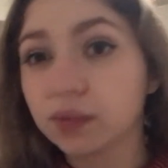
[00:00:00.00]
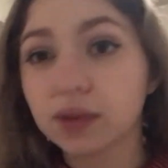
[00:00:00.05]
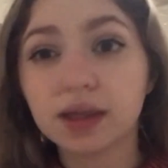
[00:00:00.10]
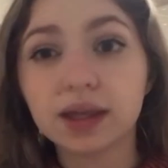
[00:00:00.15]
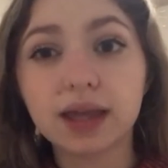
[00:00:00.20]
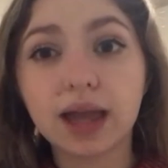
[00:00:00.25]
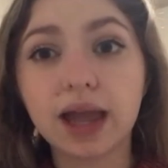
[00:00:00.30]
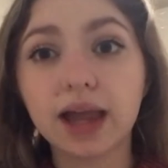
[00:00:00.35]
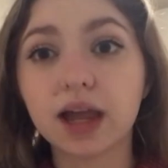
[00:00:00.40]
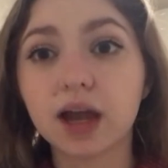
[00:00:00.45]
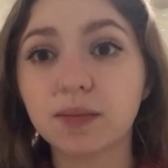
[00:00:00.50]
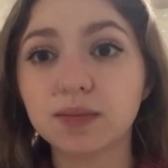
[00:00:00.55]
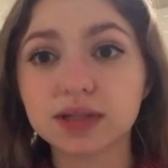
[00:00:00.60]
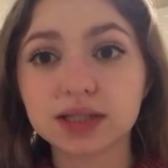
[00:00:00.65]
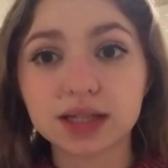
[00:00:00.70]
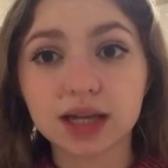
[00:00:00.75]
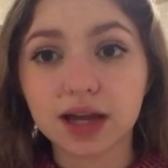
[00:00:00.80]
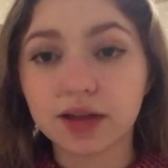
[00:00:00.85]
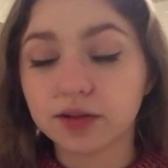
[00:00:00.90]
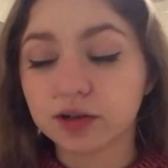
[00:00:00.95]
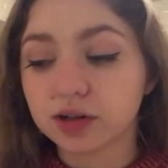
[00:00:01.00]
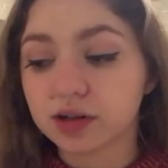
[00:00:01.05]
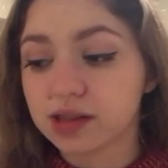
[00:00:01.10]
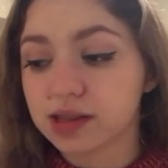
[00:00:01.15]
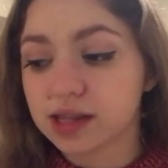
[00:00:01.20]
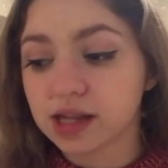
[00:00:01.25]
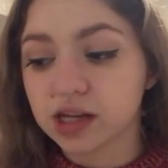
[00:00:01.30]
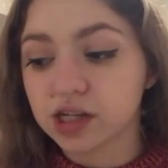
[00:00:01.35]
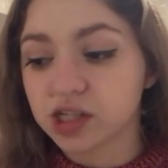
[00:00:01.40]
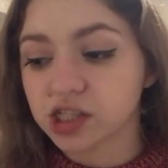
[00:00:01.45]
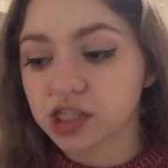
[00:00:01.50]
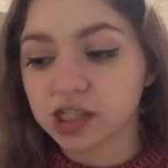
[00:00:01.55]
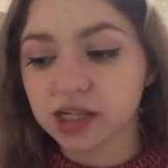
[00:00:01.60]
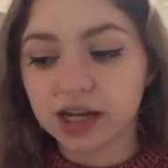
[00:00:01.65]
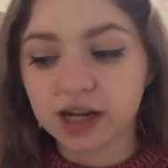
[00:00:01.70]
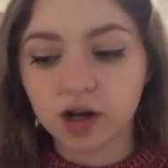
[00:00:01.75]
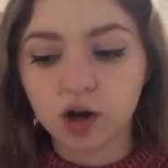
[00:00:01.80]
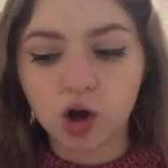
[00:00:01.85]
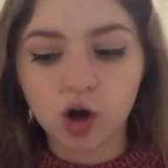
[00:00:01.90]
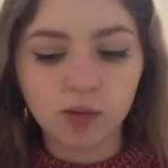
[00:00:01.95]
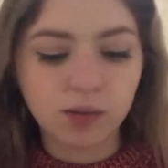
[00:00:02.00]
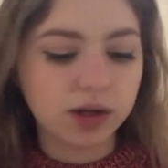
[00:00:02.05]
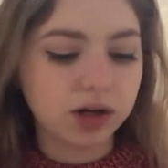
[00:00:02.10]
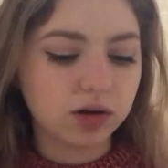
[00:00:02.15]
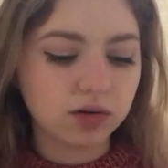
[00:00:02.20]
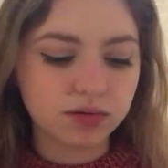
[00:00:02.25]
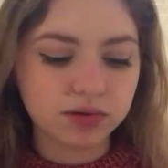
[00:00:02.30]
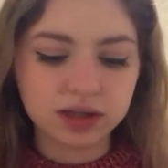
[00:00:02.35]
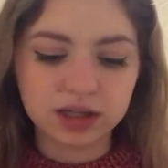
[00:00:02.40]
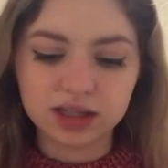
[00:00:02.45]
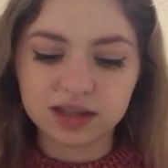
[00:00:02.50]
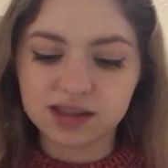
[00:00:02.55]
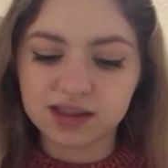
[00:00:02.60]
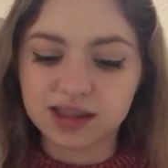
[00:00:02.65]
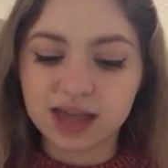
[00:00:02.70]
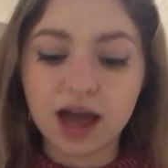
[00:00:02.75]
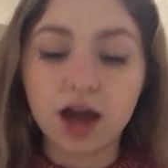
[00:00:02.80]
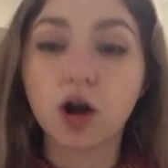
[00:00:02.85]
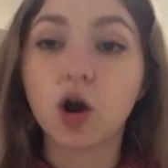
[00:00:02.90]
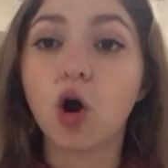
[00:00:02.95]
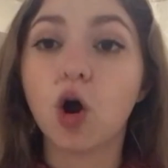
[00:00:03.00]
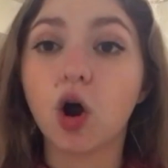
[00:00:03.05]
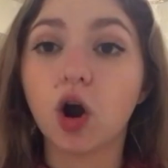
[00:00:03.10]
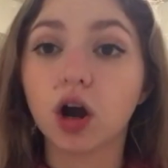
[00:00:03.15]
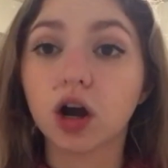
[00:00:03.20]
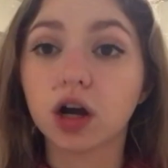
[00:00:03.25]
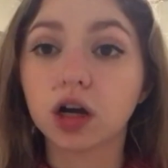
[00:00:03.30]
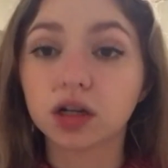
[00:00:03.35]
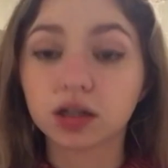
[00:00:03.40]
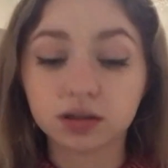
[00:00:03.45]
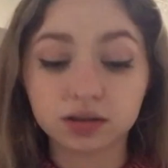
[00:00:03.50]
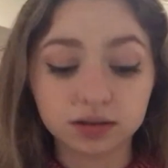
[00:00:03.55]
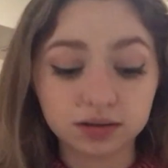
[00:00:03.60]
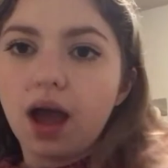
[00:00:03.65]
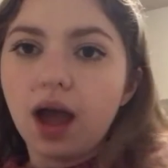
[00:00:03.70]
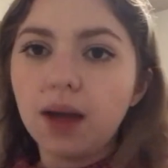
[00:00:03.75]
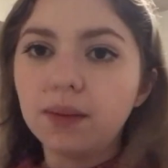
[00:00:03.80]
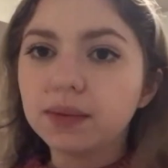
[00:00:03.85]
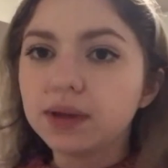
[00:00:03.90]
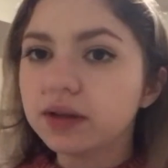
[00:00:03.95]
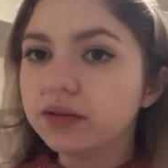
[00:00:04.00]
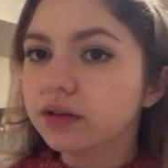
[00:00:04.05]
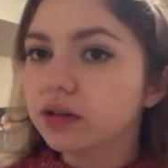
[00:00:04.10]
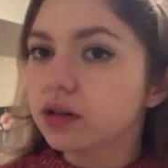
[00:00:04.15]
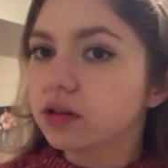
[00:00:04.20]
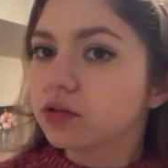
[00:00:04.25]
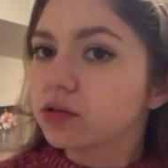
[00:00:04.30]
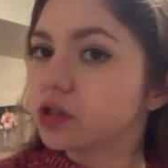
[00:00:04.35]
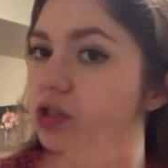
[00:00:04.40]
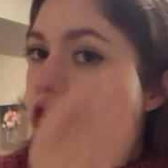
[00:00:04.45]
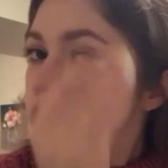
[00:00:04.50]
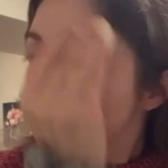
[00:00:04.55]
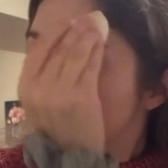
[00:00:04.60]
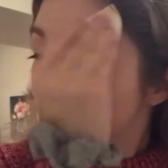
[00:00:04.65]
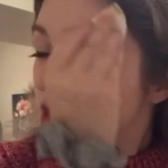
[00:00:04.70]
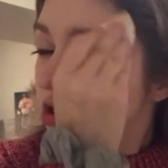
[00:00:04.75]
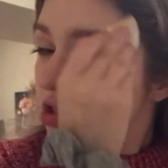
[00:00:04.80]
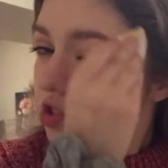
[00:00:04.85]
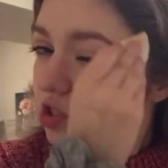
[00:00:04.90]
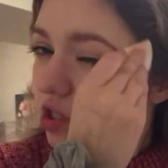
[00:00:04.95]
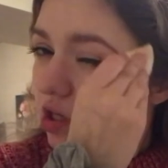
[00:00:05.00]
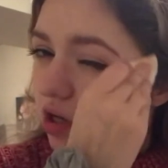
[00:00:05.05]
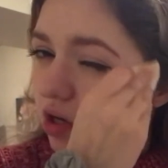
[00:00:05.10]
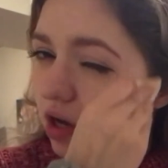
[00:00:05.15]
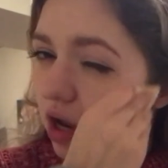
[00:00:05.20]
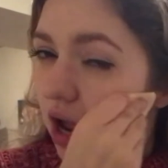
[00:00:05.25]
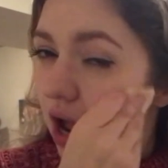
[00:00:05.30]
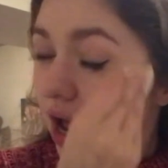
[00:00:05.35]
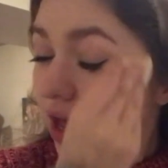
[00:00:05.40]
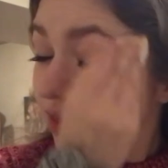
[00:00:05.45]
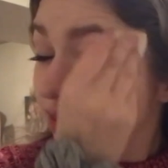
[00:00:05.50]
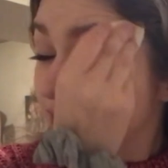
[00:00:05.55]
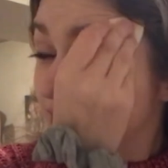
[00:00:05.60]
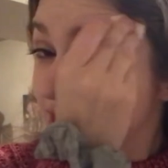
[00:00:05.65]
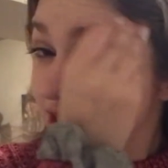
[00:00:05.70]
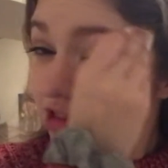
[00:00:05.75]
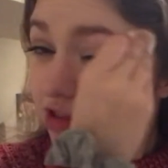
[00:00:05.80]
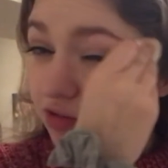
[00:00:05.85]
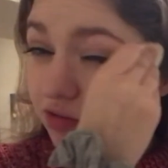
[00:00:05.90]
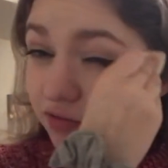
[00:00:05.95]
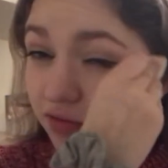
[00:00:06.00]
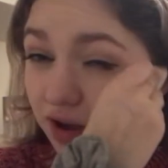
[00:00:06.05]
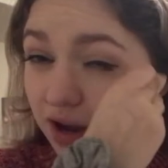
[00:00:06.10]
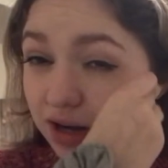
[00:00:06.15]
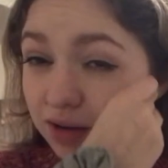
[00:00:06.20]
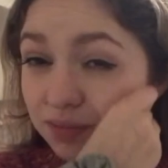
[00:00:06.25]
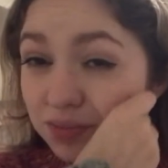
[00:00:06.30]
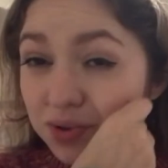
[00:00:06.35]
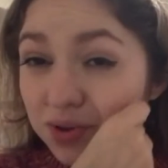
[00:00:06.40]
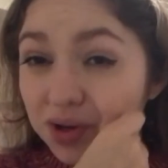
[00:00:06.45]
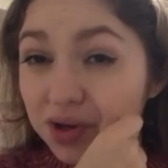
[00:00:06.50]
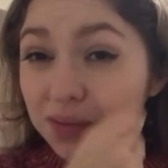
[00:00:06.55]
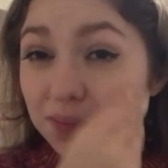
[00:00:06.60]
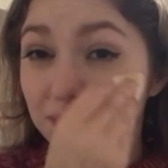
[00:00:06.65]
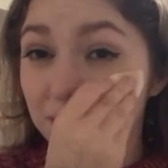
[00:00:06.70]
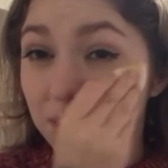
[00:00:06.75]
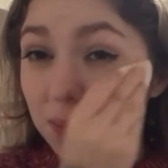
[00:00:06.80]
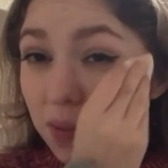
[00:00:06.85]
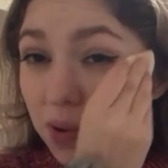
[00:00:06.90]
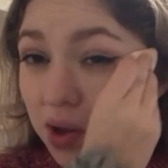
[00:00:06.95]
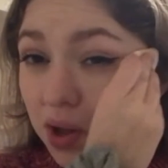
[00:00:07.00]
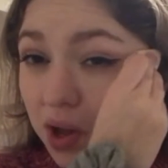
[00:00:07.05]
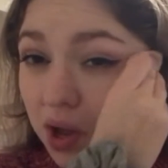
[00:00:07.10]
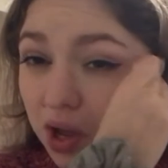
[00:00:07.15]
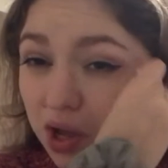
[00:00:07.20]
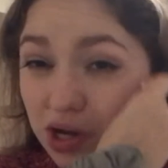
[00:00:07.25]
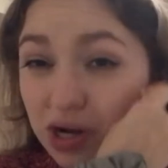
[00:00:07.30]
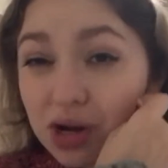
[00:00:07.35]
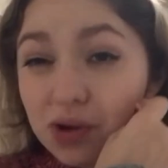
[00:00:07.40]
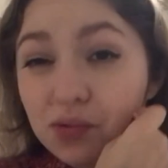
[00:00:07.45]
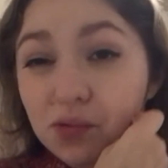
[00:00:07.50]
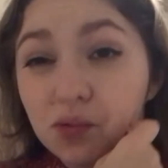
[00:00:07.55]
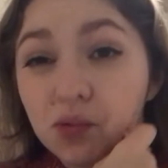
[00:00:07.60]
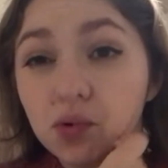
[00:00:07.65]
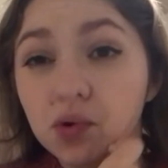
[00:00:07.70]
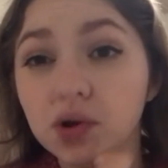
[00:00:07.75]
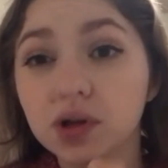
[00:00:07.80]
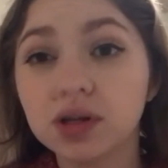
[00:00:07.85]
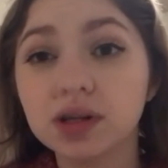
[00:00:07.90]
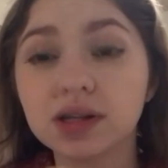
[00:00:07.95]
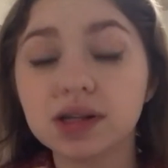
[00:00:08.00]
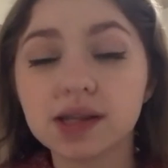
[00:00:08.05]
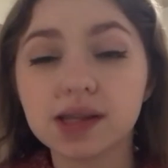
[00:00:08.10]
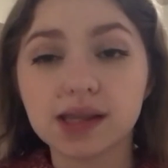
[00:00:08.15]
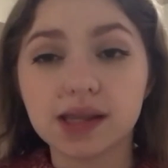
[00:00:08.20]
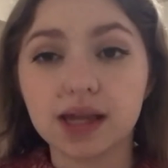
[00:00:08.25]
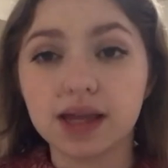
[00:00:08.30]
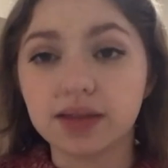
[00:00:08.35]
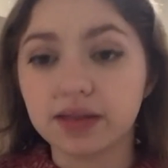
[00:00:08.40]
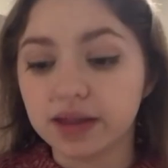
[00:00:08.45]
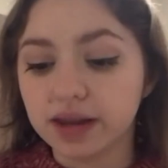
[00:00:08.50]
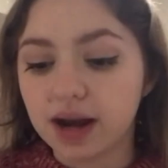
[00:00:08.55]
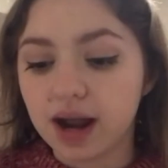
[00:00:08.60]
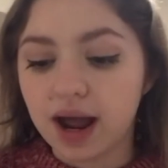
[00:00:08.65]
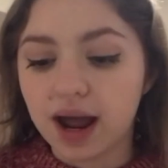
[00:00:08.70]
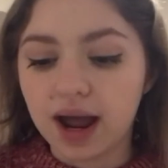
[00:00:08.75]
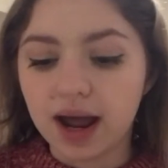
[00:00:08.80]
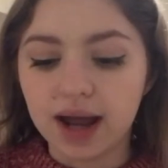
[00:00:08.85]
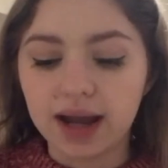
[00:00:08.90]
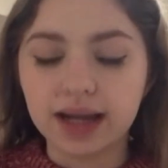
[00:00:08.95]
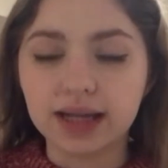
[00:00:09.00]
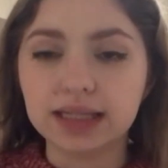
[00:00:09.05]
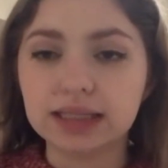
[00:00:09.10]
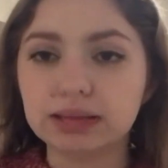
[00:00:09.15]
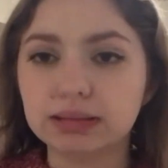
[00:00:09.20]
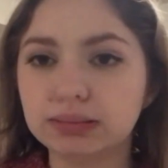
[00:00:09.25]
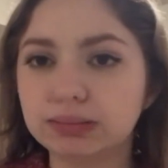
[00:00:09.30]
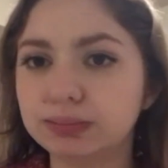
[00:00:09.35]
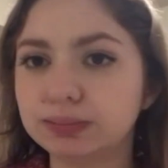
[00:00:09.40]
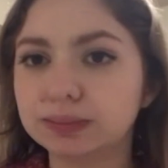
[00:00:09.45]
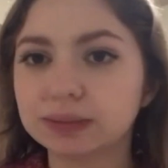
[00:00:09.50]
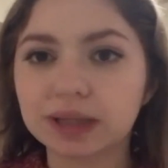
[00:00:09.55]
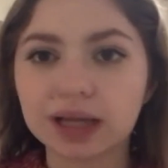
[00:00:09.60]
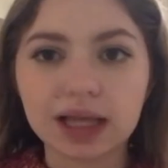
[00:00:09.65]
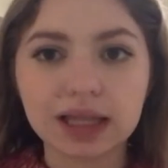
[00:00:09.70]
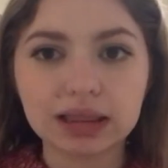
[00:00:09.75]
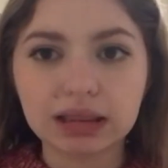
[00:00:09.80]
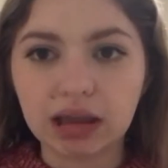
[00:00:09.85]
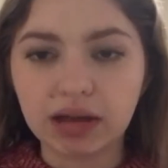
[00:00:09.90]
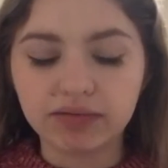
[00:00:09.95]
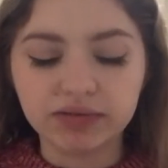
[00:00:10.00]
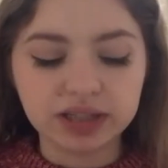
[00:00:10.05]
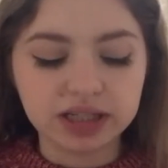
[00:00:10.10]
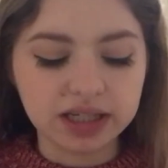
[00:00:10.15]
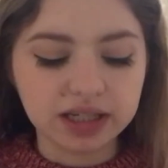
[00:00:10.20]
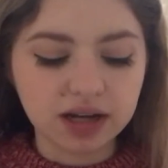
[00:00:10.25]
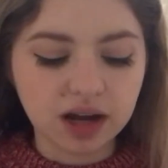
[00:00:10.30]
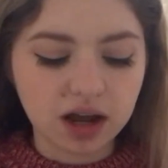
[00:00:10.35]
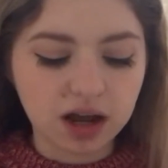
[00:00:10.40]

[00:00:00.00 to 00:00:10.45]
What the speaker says: gang up together and send Shanae home. I don't think it's that hard. I'm giving it 3 stars. I think it's a fine book, but I wouldn't say that I loved it.